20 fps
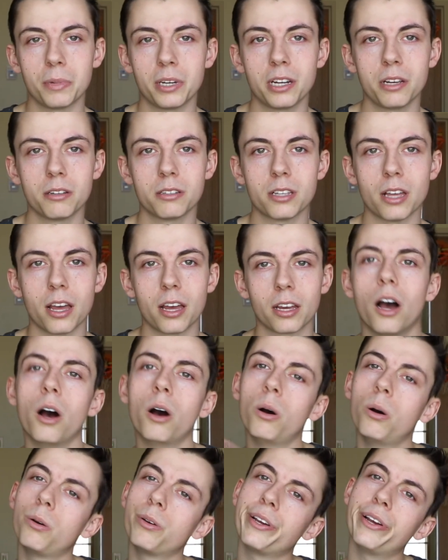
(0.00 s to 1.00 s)
And he was like,
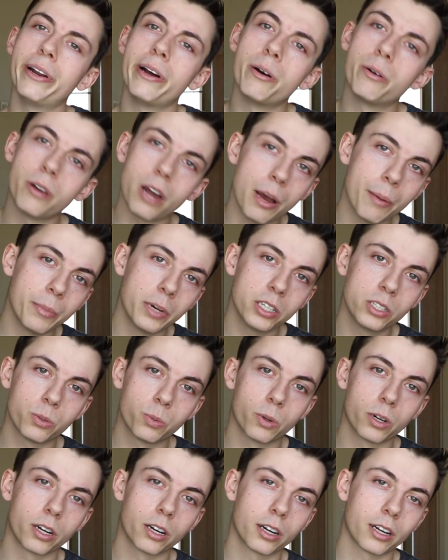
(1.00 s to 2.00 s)
oh, you know, not much
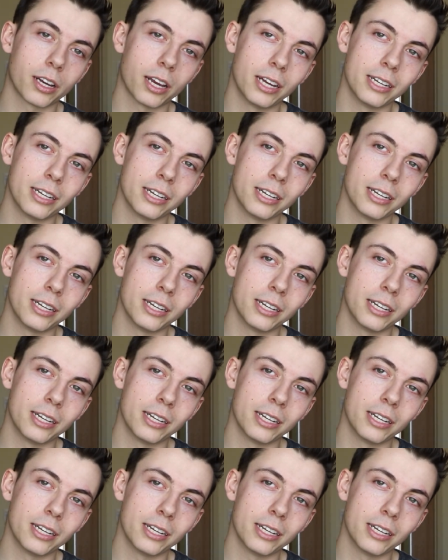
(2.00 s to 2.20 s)
work.